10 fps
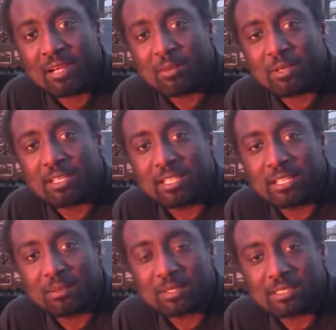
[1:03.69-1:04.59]
when
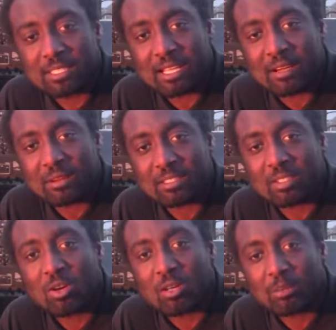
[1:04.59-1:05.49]
dealing with sound is
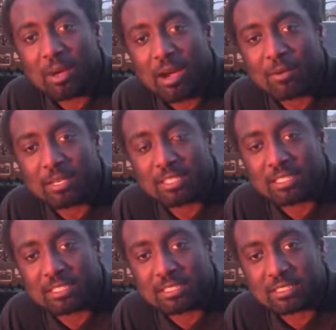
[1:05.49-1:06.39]
called a power
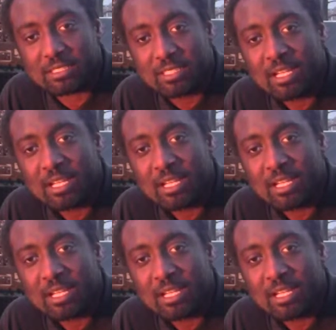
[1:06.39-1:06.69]
conditioner.